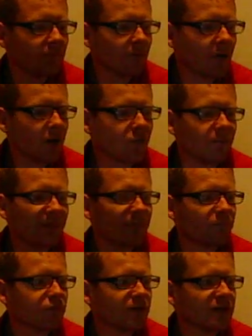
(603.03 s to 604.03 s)
Oh, I've been
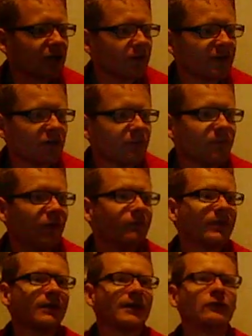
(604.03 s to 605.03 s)

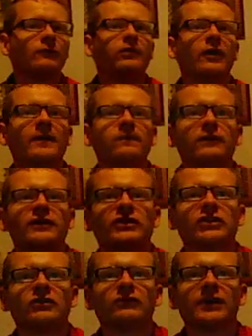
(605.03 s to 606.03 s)
killed by a
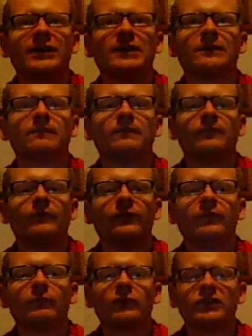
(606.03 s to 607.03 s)
prehistoric
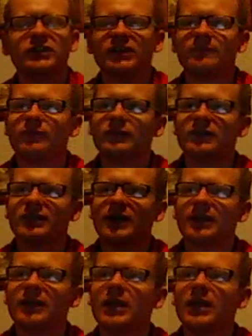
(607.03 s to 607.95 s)
what does his book say?